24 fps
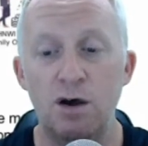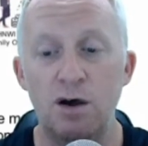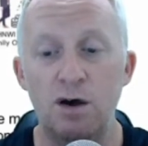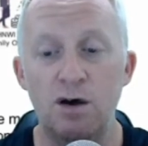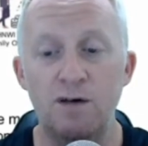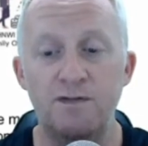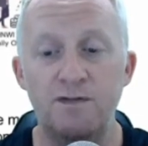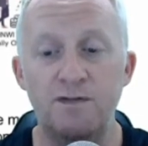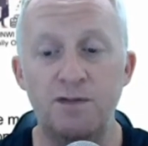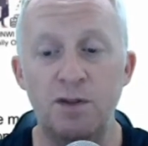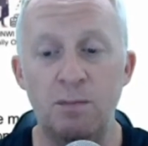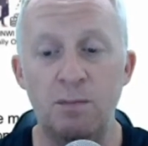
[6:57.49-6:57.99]

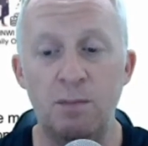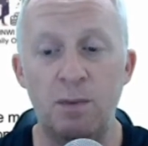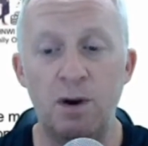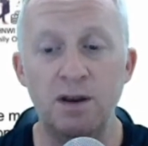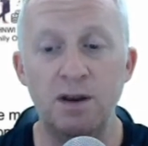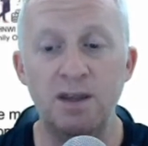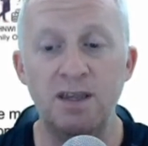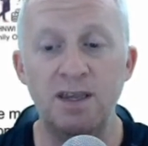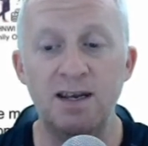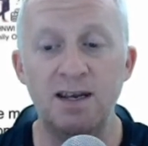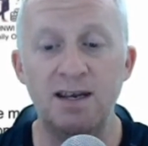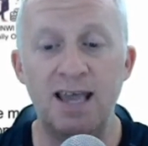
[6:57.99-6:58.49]
of the
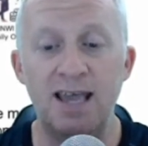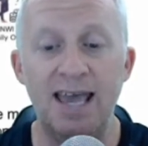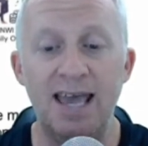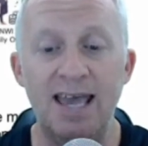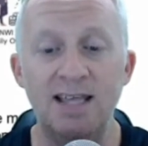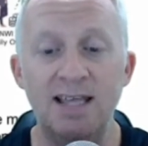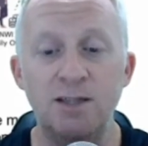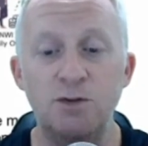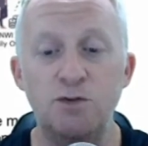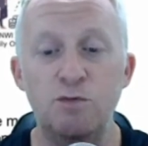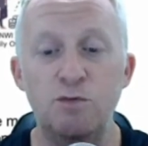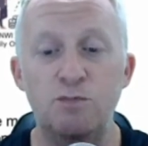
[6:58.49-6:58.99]
market
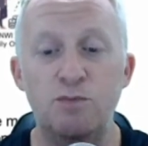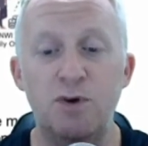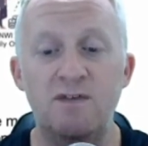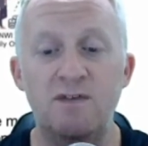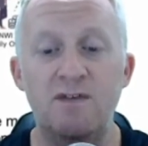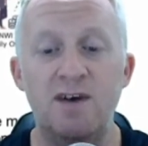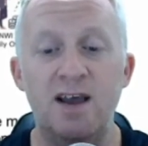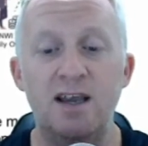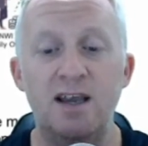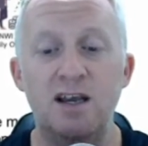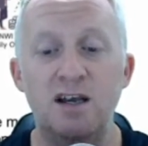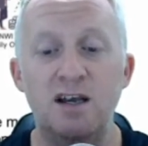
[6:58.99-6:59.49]
and to
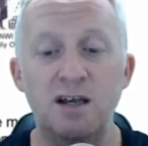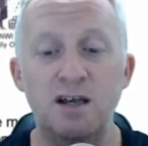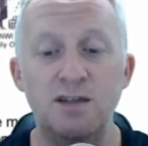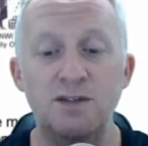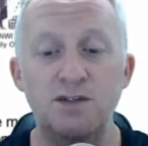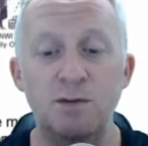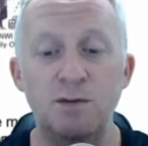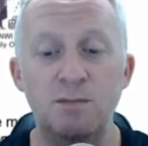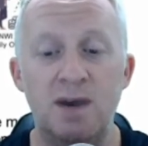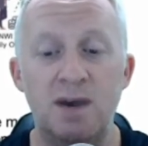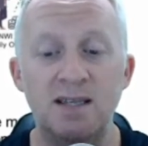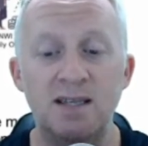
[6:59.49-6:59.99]
provide
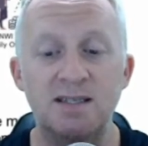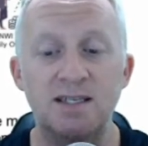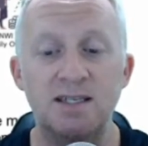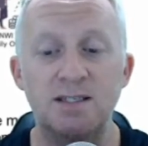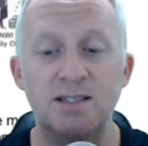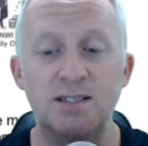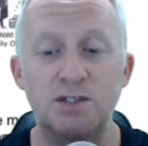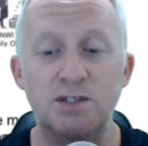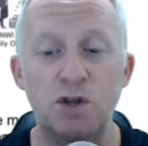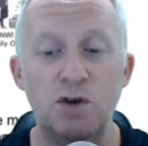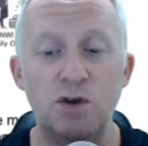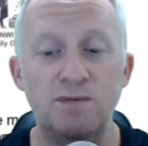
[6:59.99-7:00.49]
customized
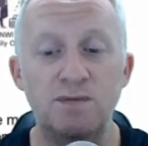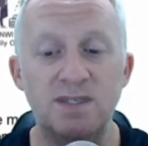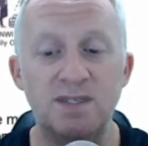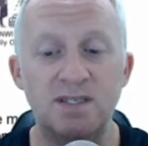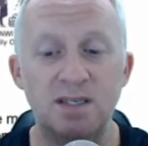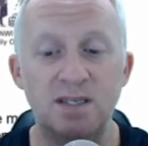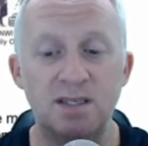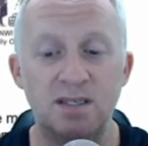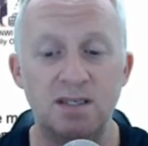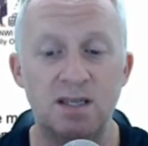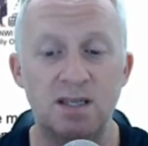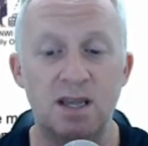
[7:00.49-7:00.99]

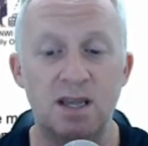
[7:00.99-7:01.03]
services